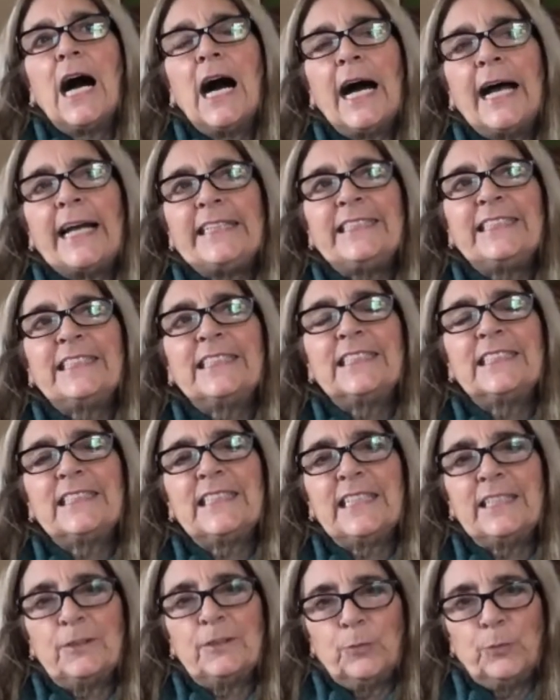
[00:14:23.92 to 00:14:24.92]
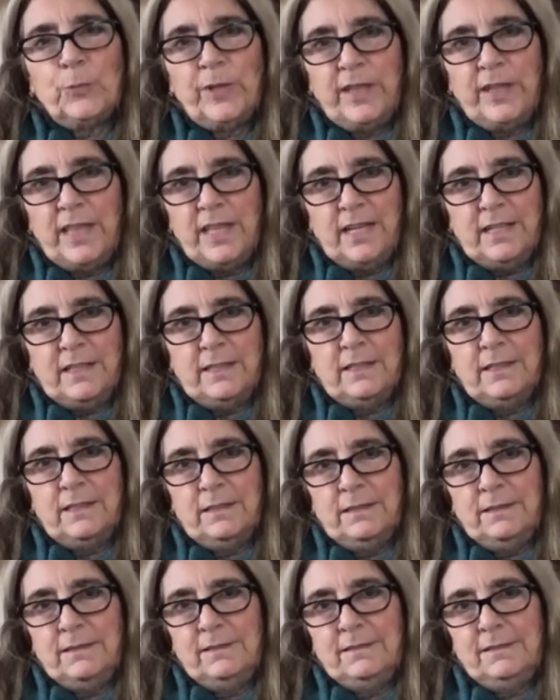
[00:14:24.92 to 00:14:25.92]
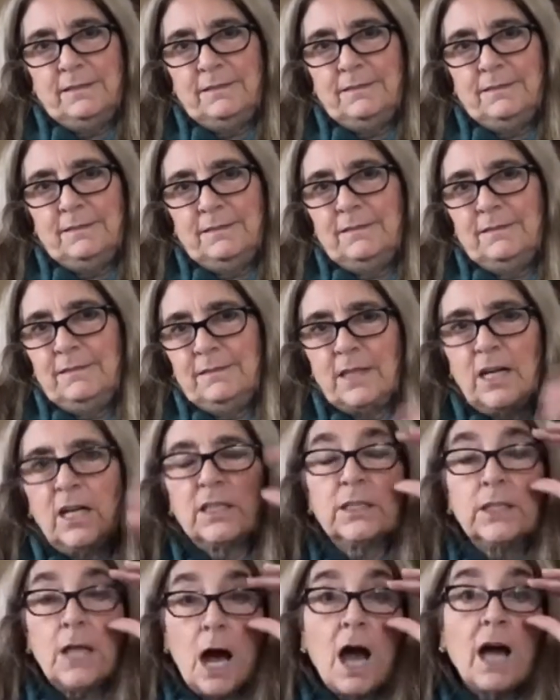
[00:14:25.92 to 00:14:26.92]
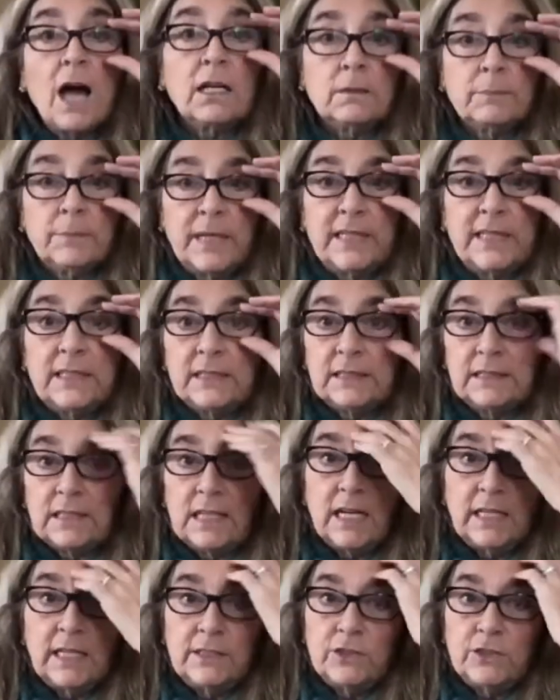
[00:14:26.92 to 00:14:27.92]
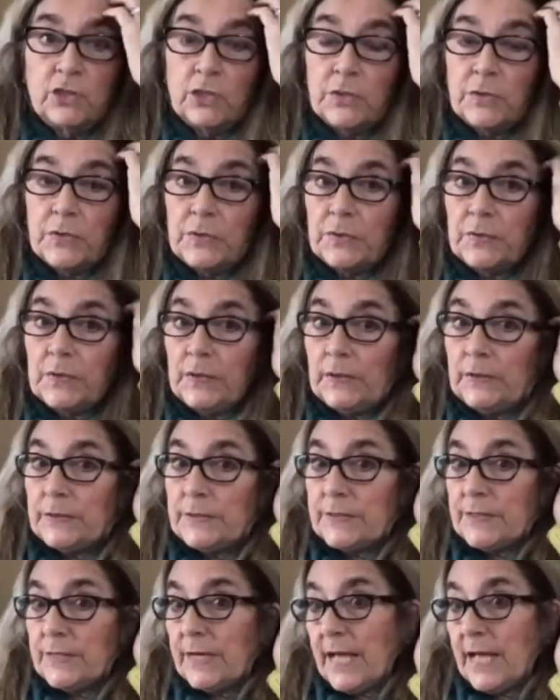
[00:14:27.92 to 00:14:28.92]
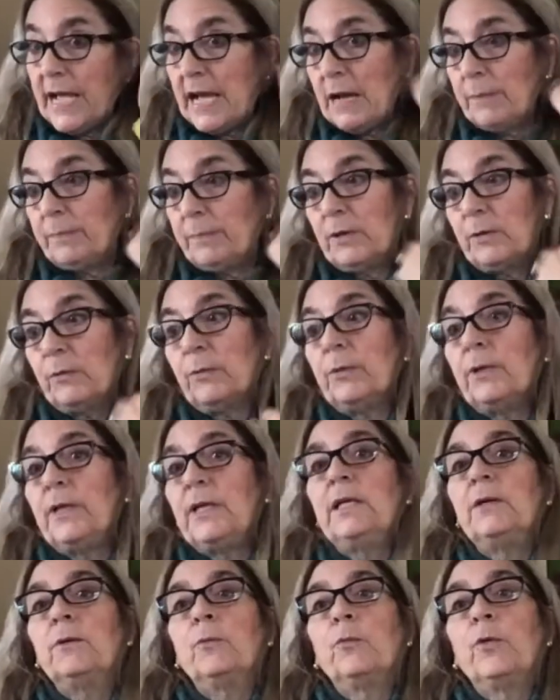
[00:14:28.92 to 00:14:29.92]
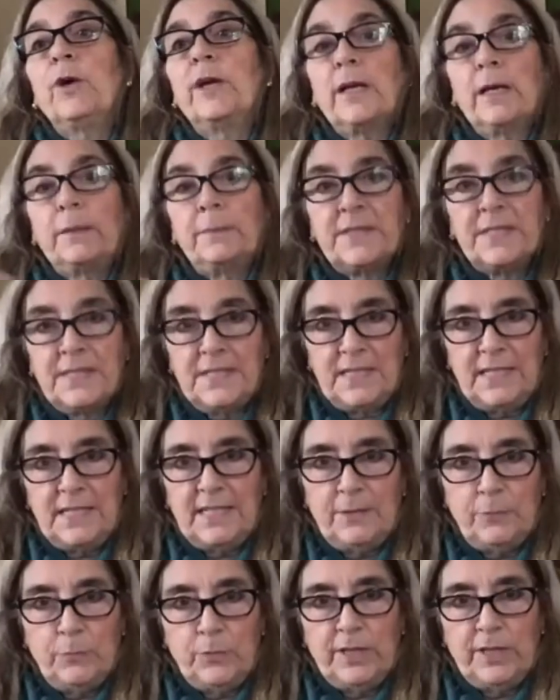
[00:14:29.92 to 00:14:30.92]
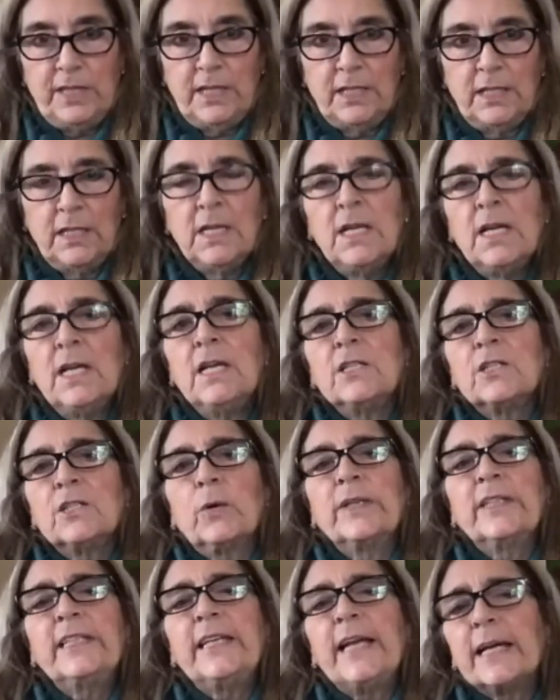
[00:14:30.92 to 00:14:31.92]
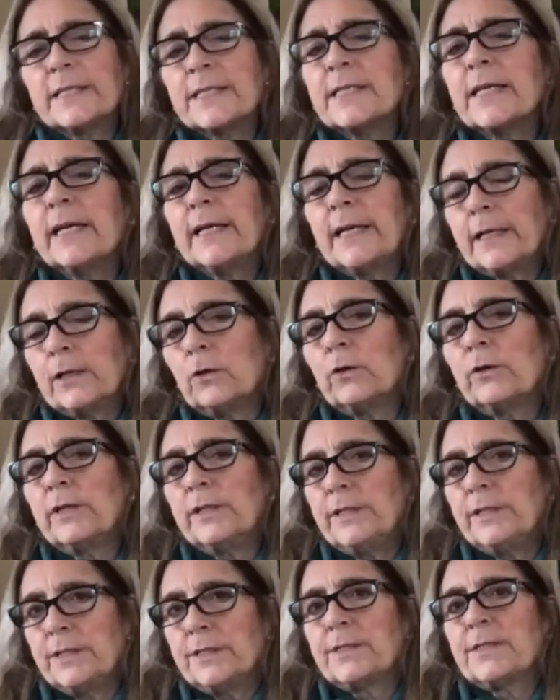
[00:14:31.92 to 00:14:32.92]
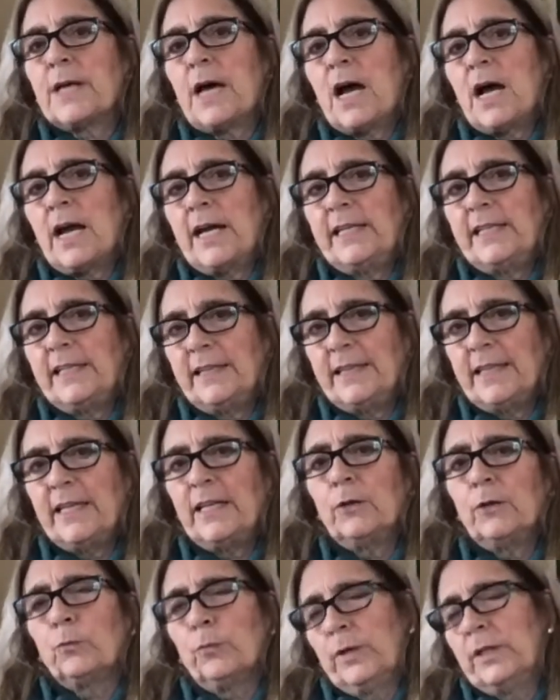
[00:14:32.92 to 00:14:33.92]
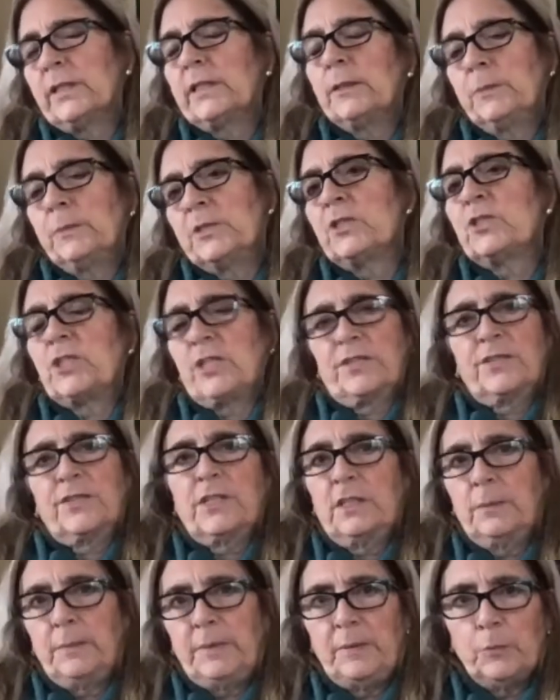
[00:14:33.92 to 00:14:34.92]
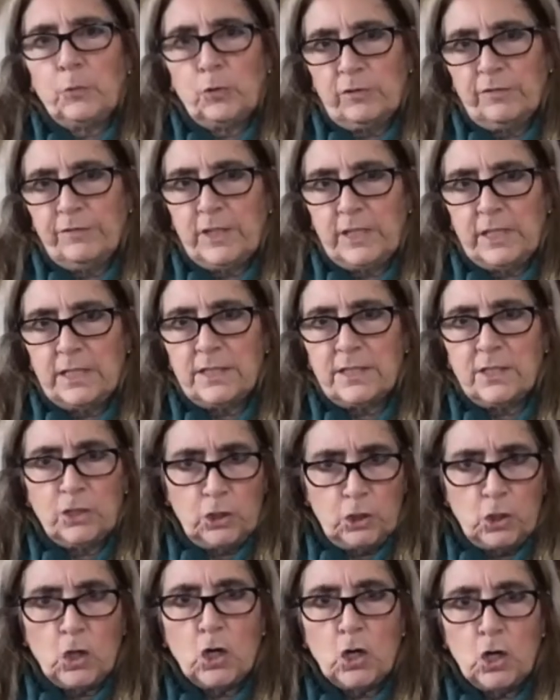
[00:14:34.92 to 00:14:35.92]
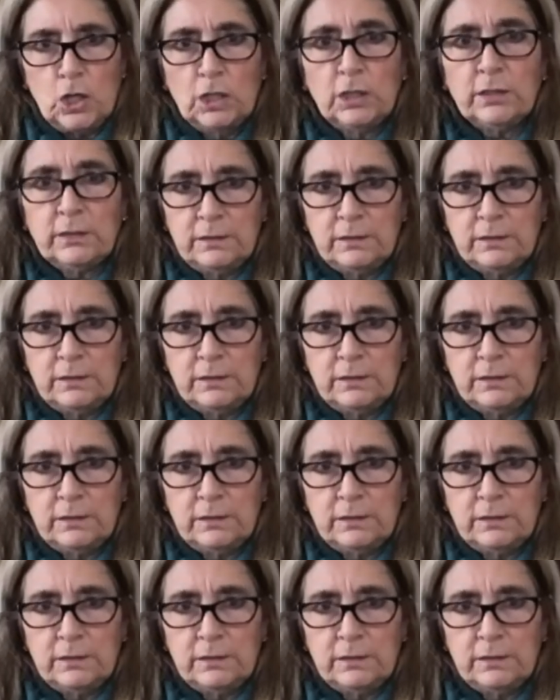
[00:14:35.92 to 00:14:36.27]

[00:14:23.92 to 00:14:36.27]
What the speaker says: sit with it. A lot of my designs just are things that happen when I'm sitting with it. So I guess I had already decided that it really was just going to be more fun as a shawl,